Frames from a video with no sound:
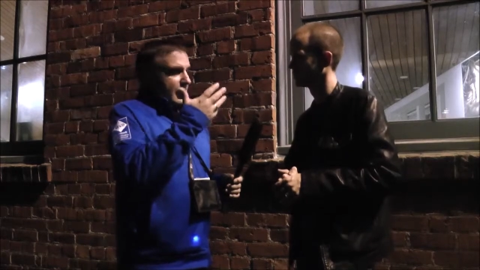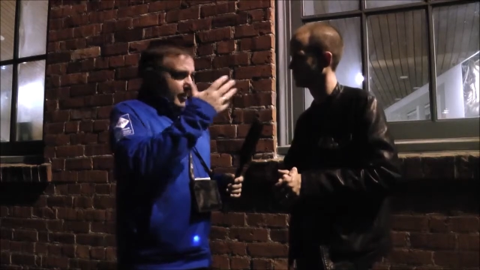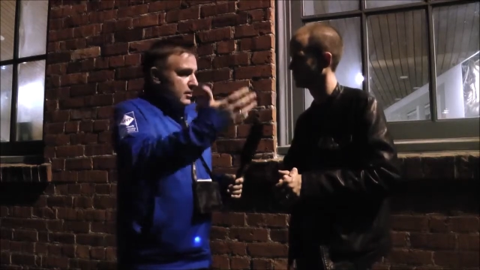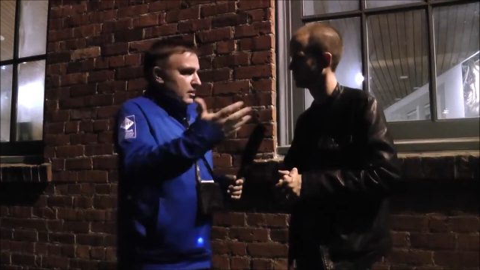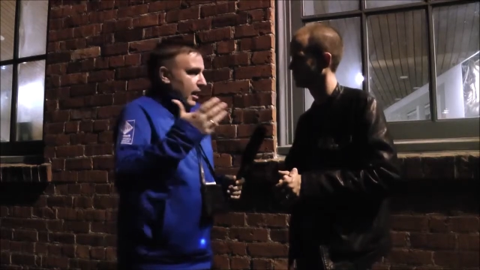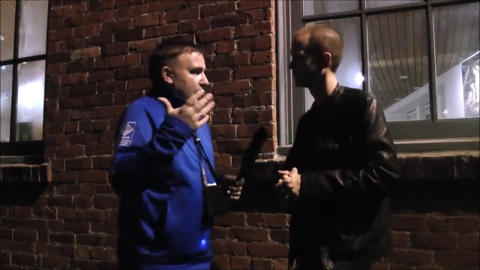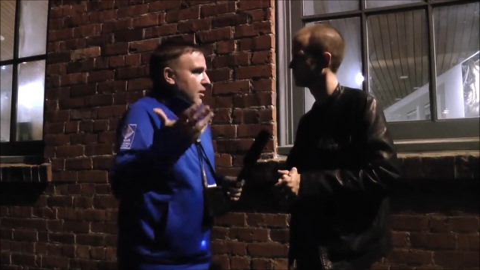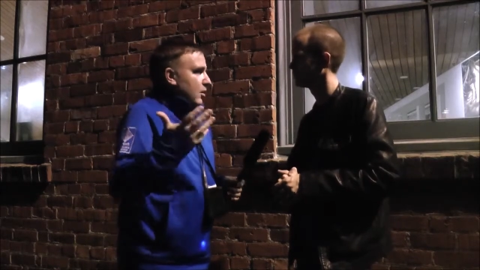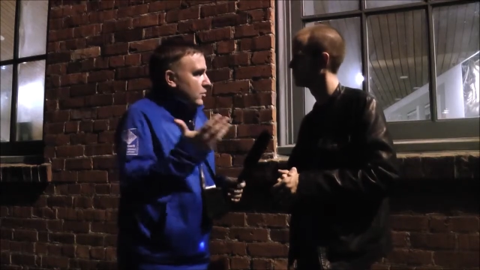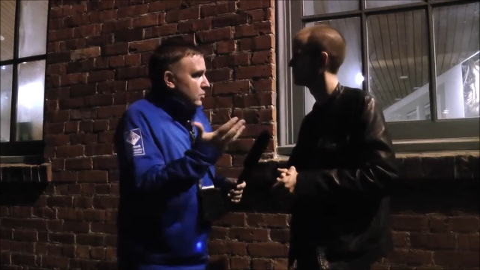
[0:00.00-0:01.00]

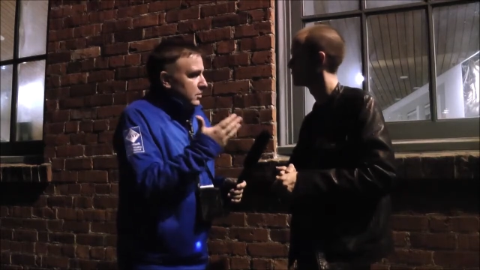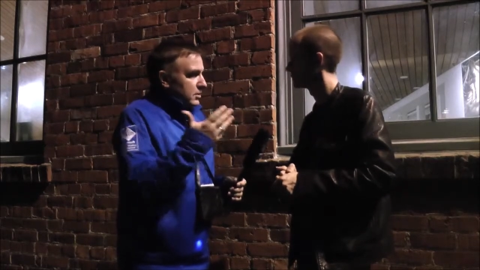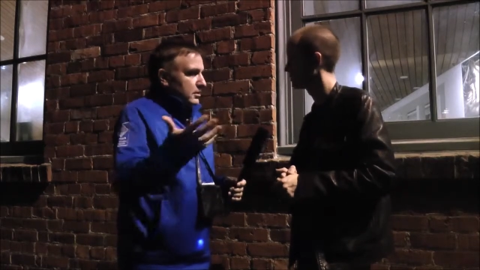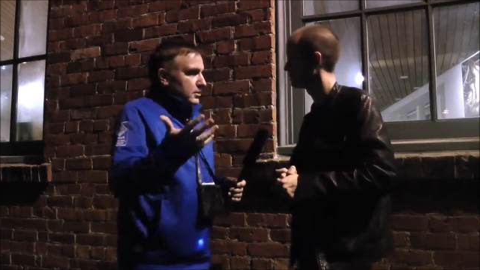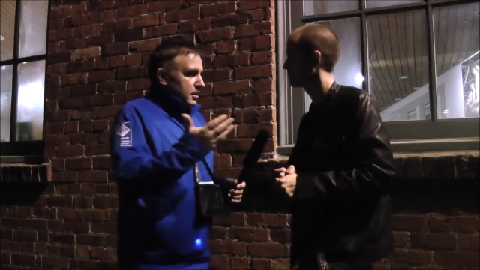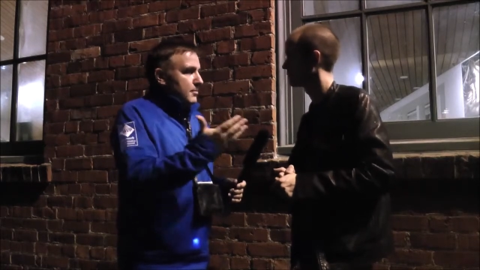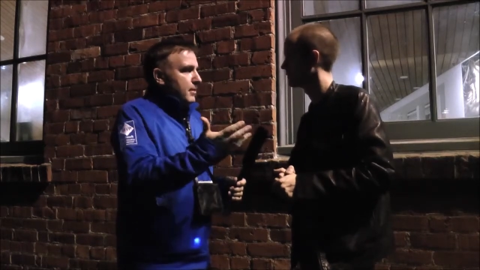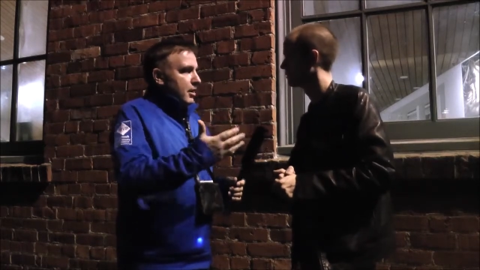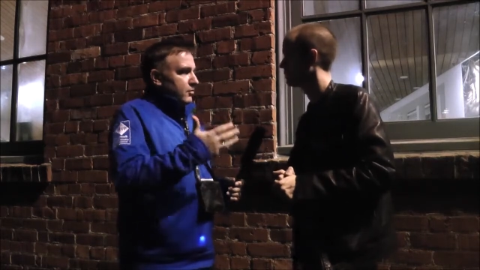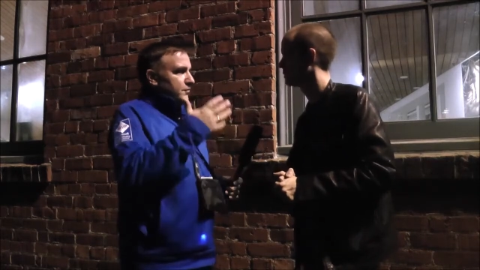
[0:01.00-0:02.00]
I/O
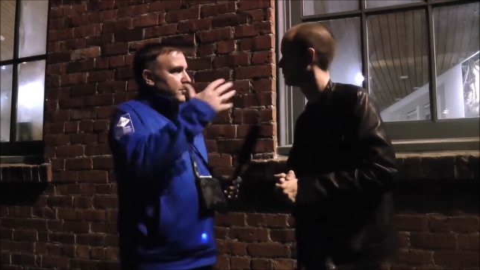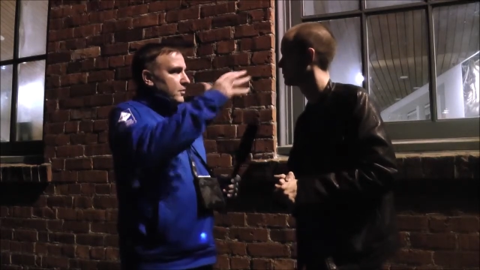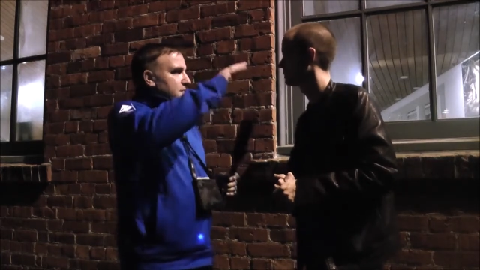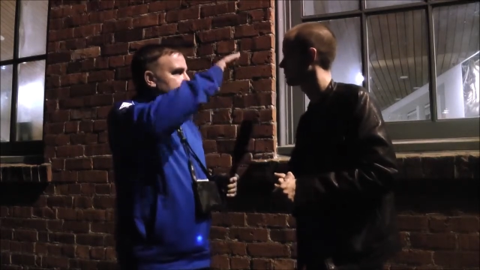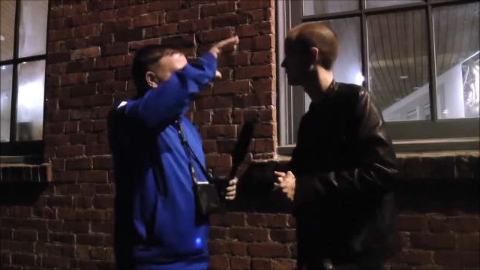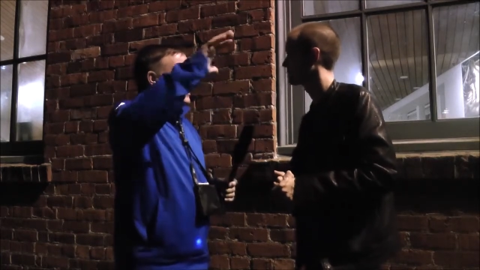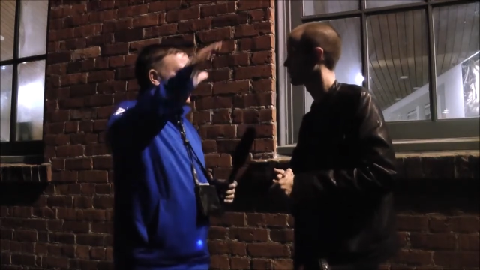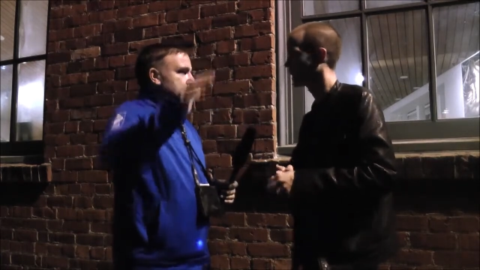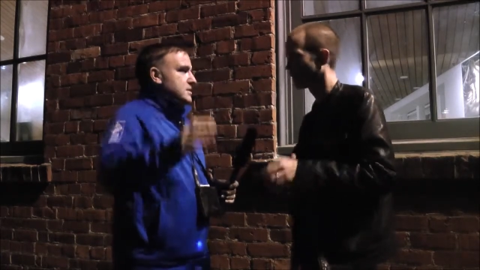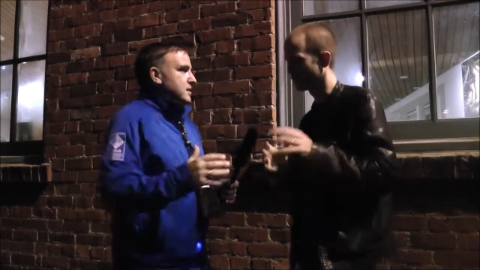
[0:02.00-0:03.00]
amount for these
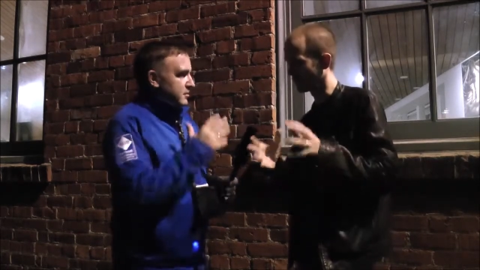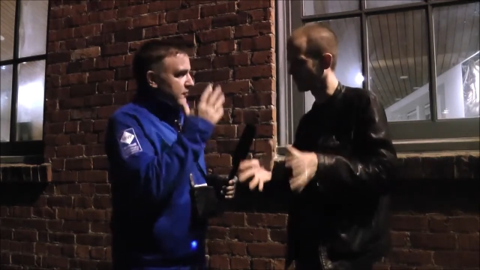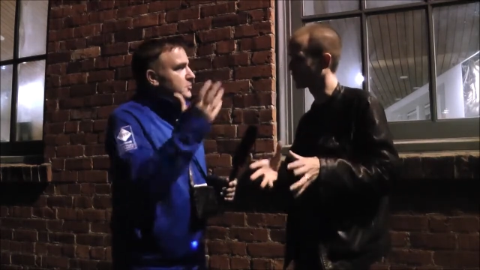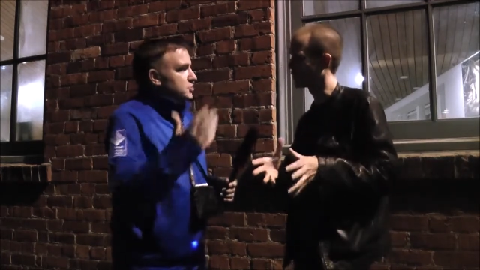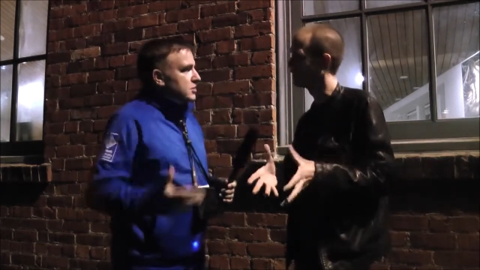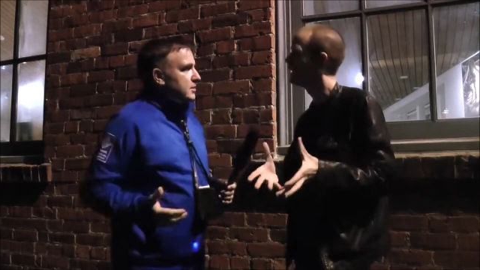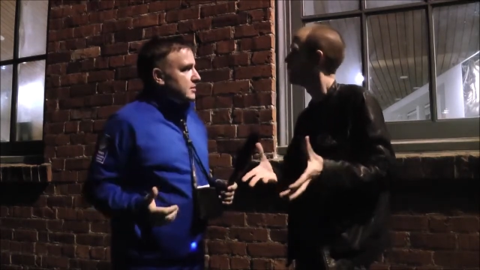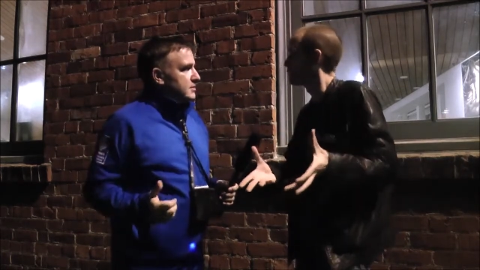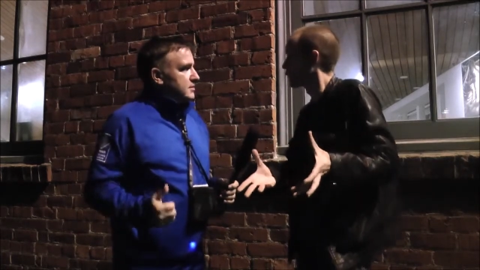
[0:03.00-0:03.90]
set of machines.